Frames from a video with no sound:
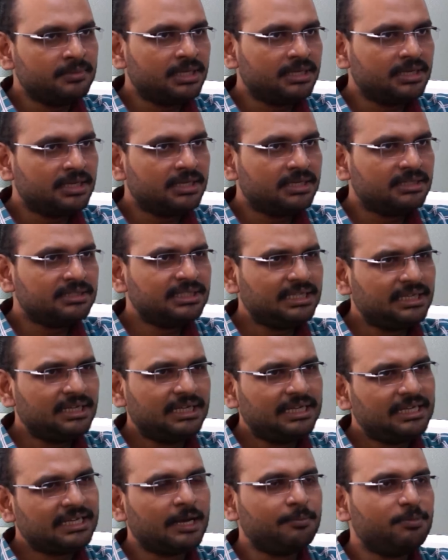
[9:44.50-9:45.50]

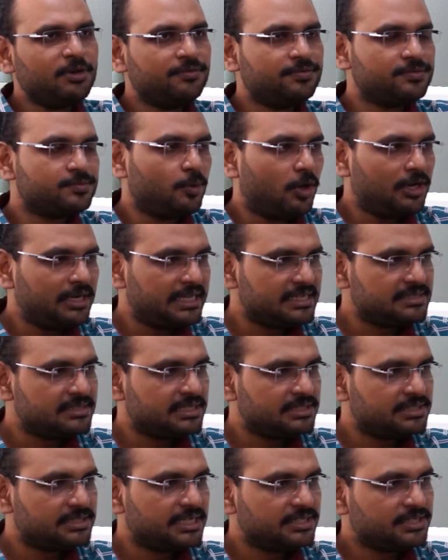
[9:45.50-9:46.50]
a couple of small
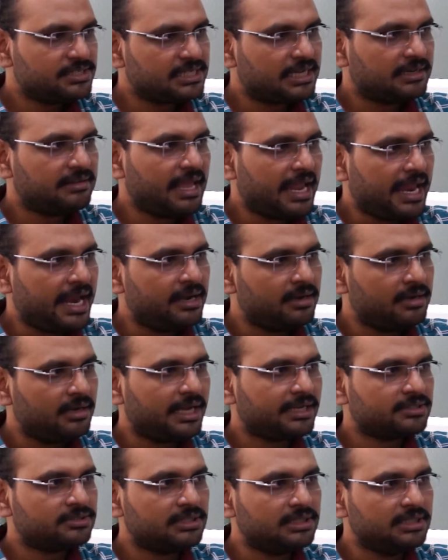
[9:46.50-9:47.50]
testing stages at the end,
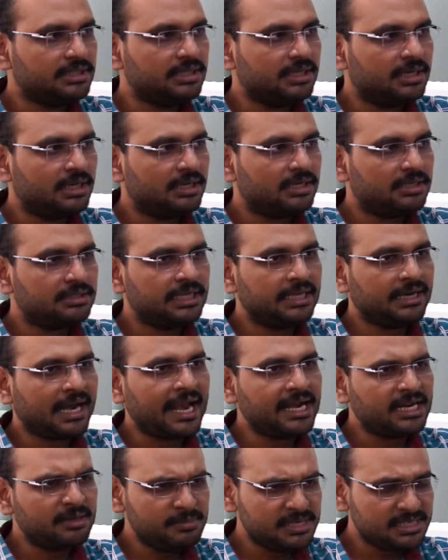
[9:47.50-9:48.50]
actually. They
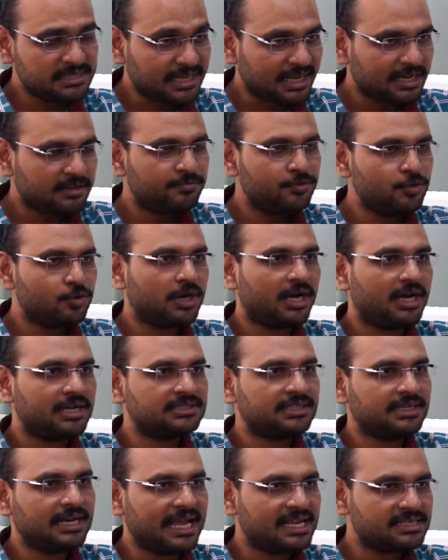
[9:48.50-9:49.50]
randomly select few cars
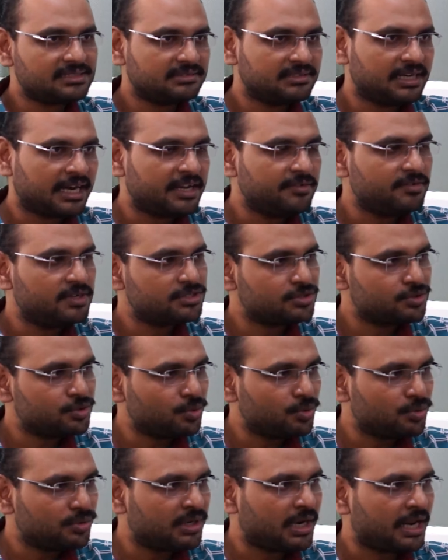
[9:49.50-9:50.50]
and ask drivers
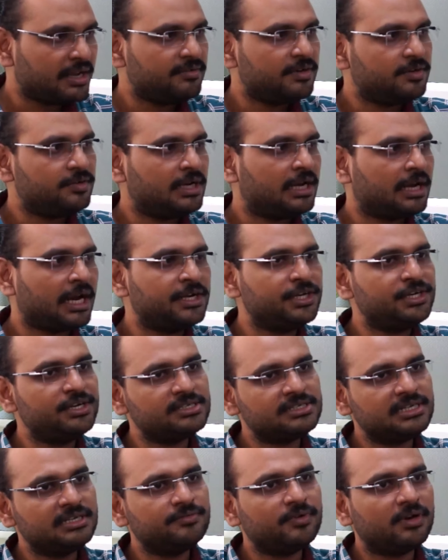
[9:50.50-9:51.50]
to drive it
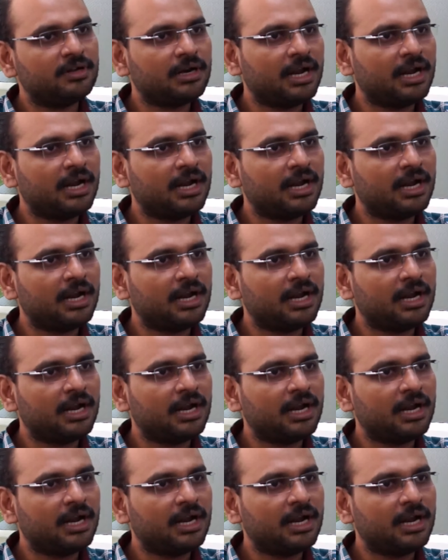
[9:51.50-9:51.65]
continuously for